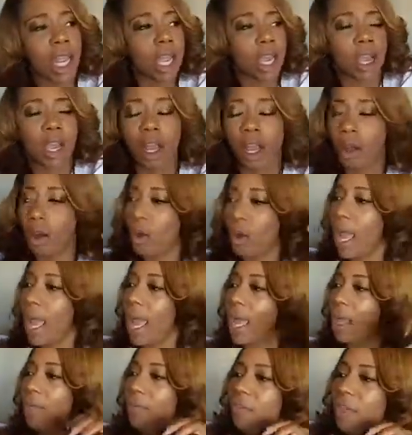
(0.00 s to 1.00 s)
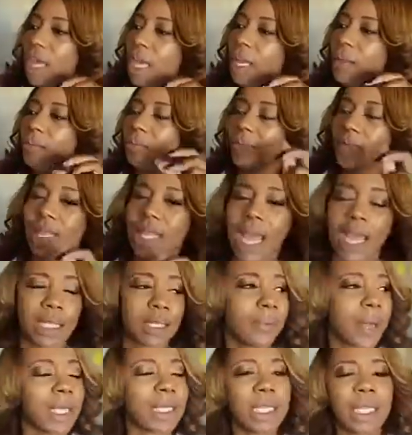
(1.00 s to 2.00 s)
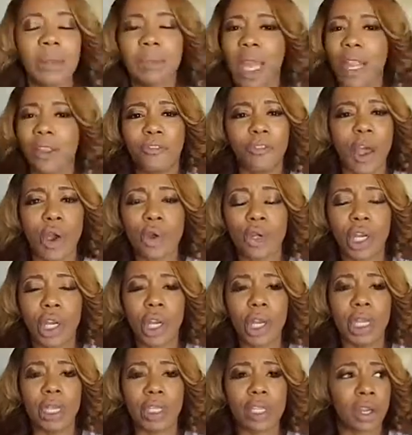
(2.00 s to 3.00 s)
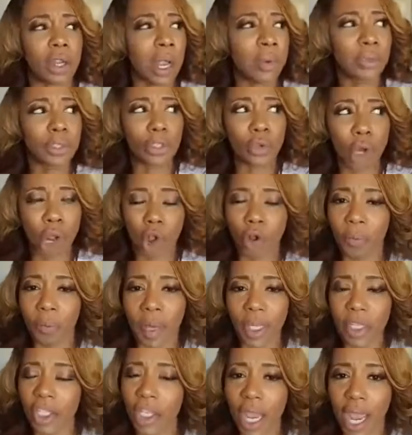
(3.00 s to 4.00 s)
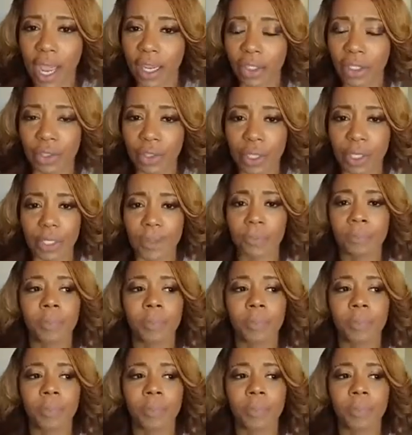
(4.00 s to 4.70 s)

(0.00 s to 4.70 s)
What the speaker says: Go AV. That's my team. They felt good. So they was doing a whole bunch of extras.